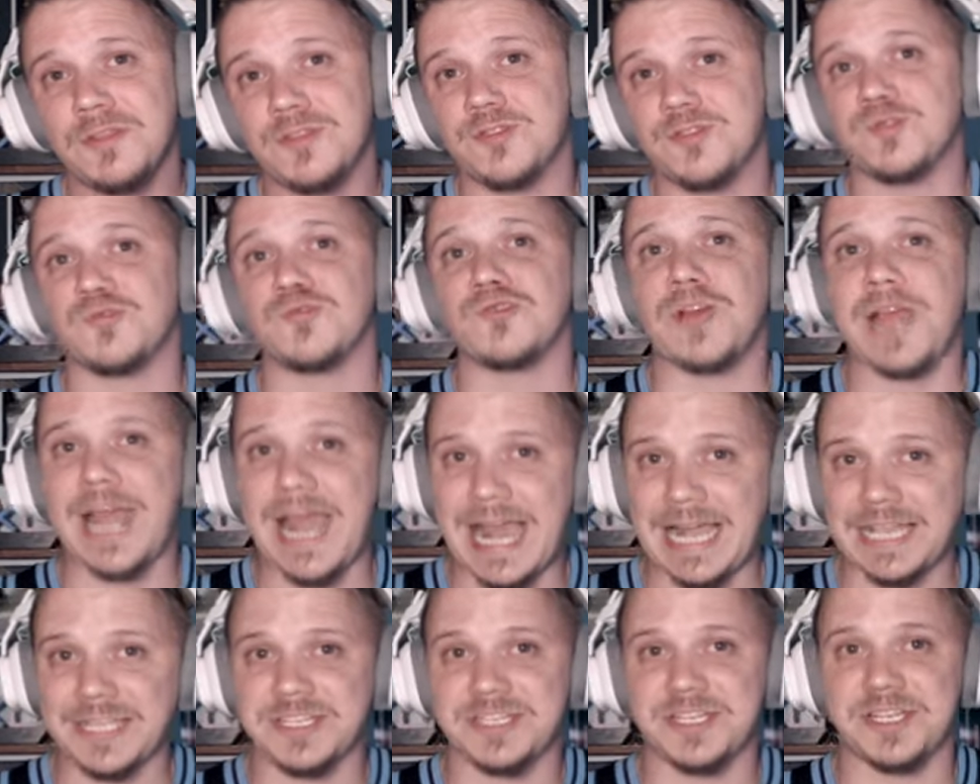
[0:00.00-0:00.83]

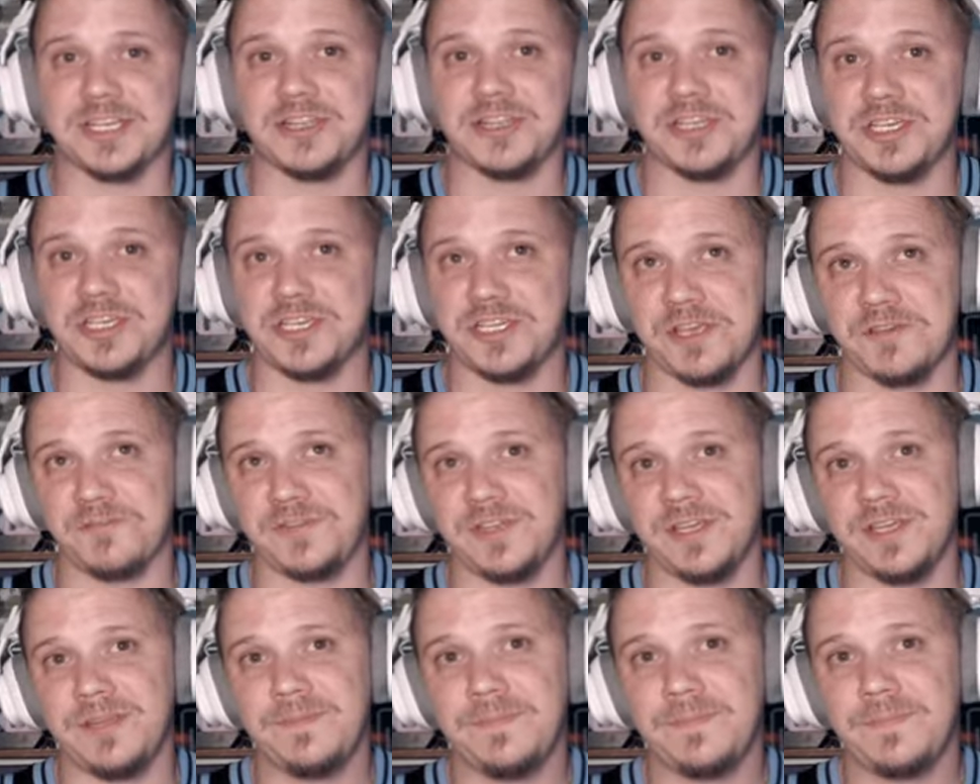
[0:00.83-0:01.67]
drastically
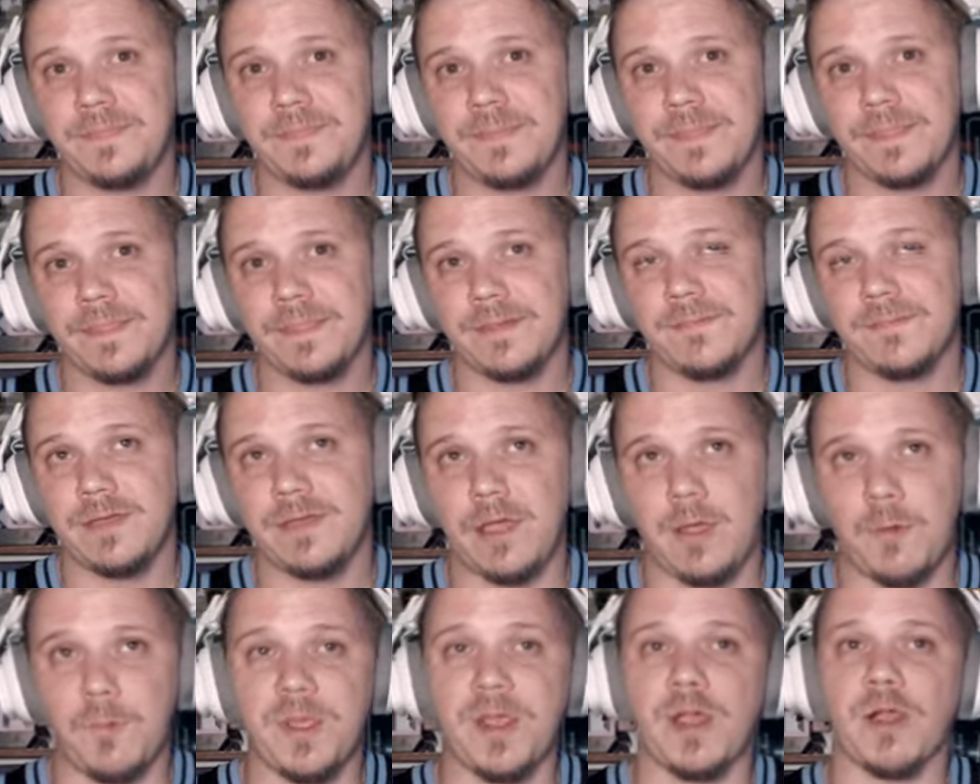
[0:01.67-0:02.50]
shifted,
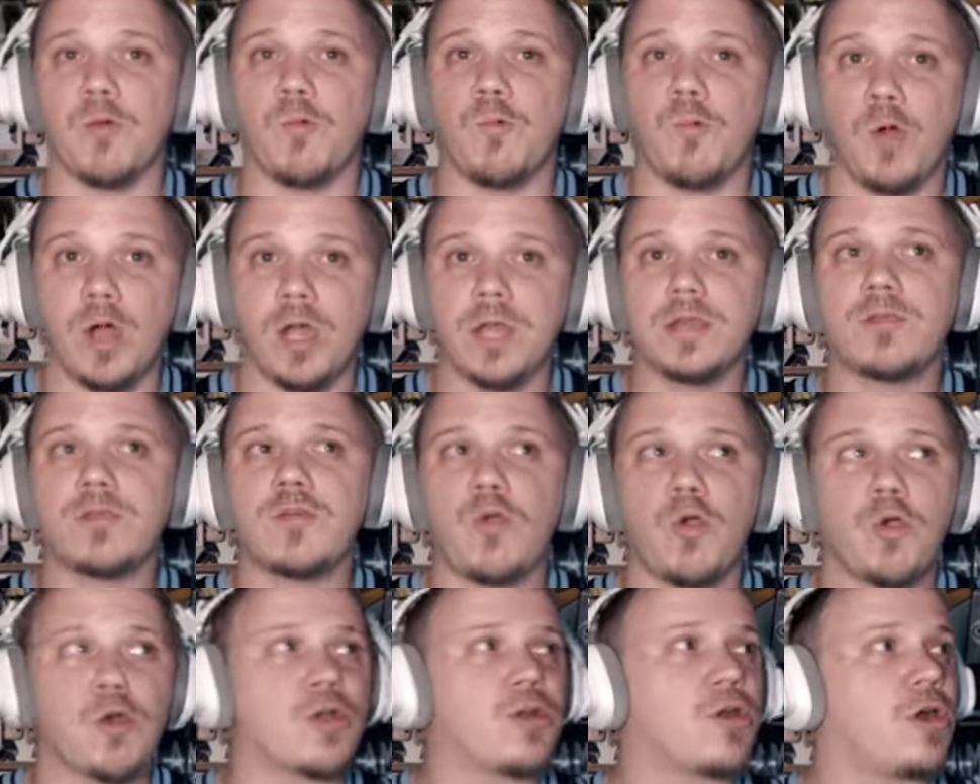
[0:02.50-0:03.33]
and we are one
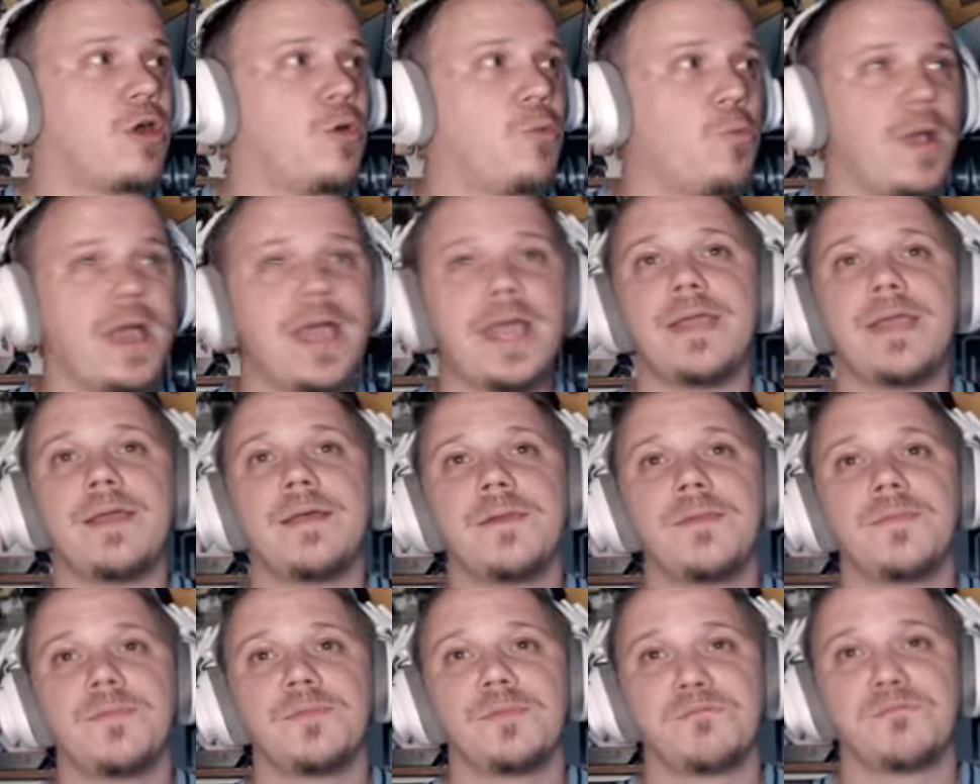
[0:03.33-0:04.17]
quarter away
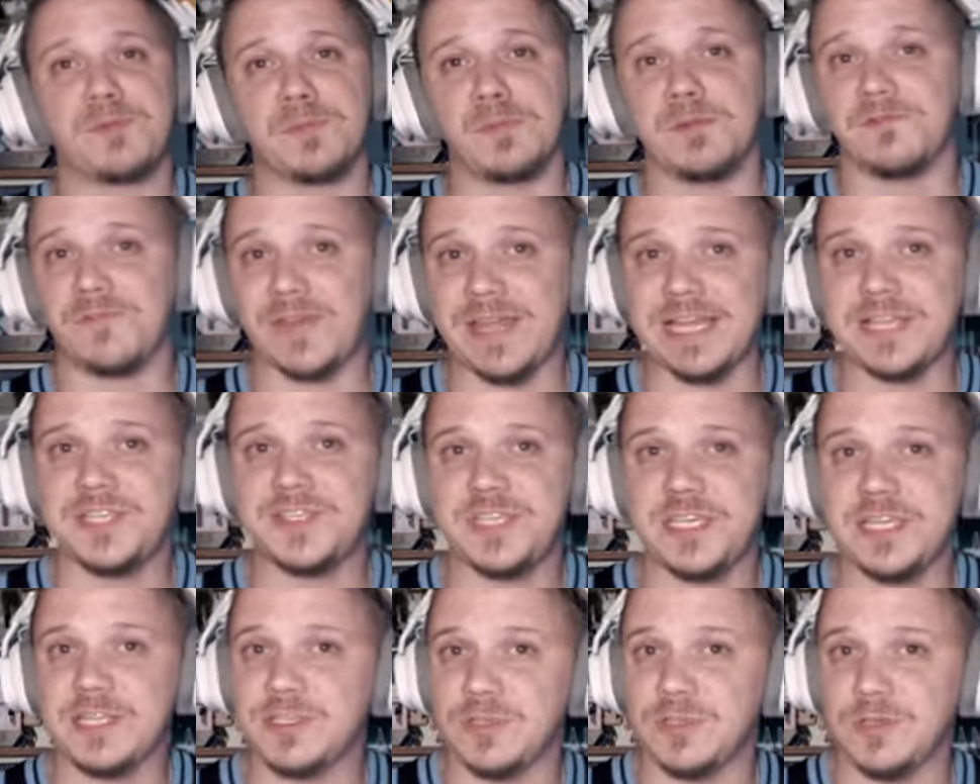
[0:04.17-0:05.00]
from
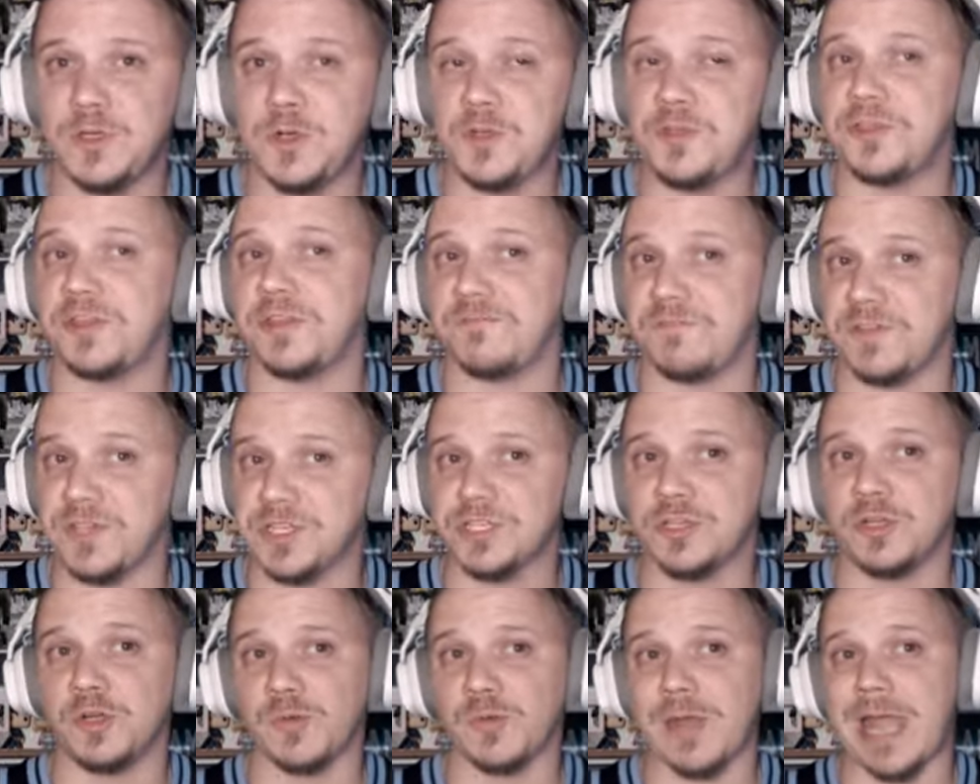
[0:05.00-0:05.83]
advancing to the
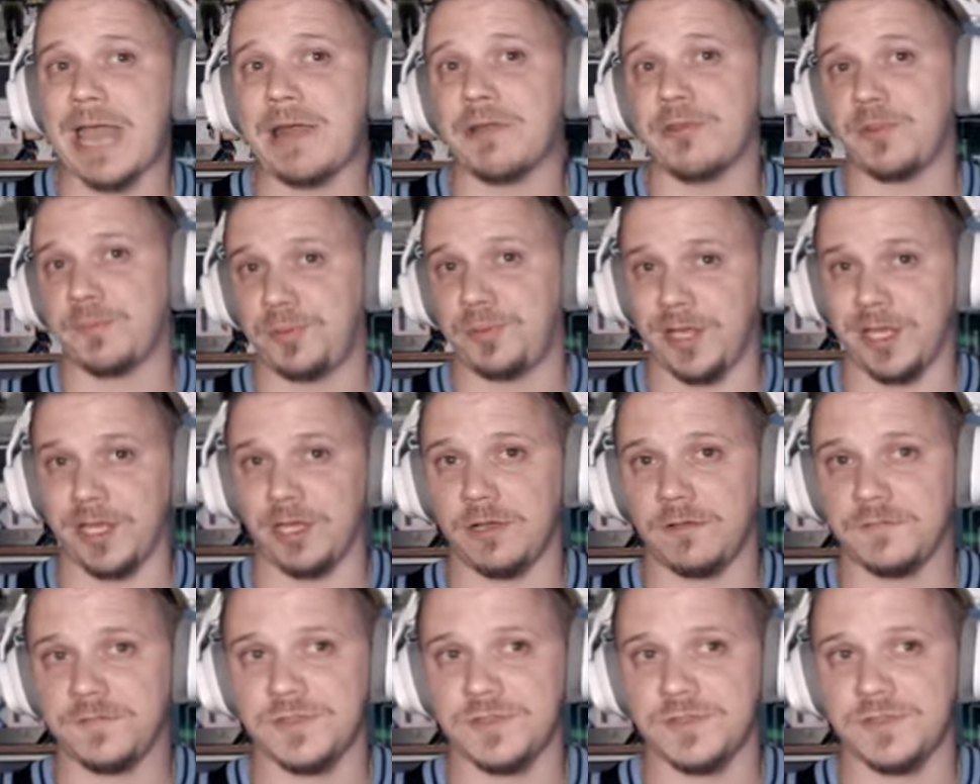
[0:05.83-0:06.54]
divisional round of the playoffs.